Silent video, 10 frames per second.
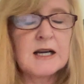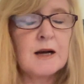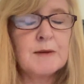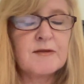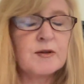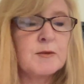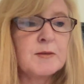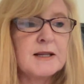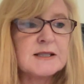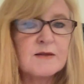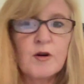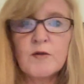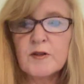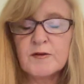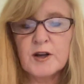coming from a place of
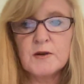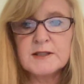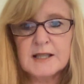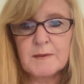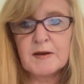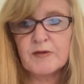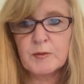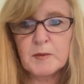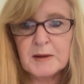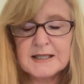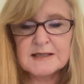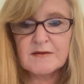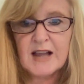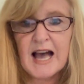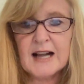overflow, it's coming from a place of
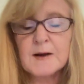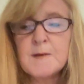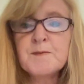lack.